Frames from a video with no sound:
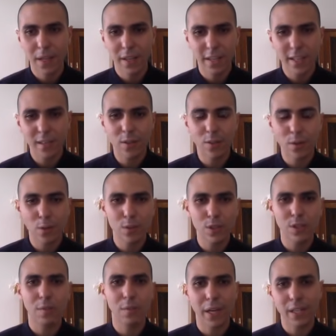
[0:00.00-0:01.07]
get to know
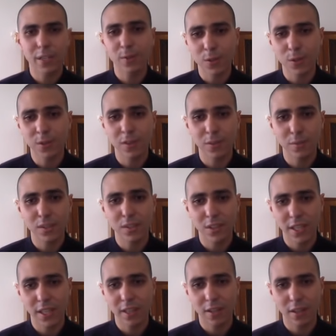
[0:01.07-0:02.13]
some ex-Muslims in
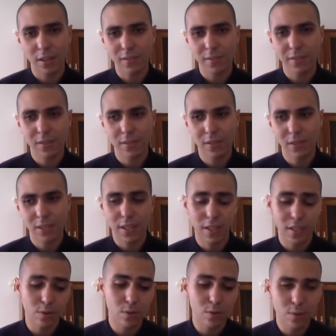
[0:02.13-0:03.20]
real life in
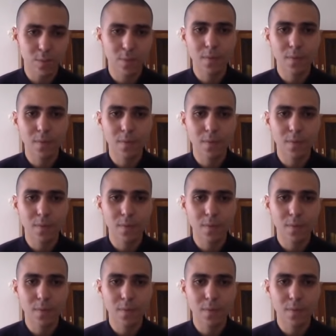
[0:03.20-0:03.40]
Cairo.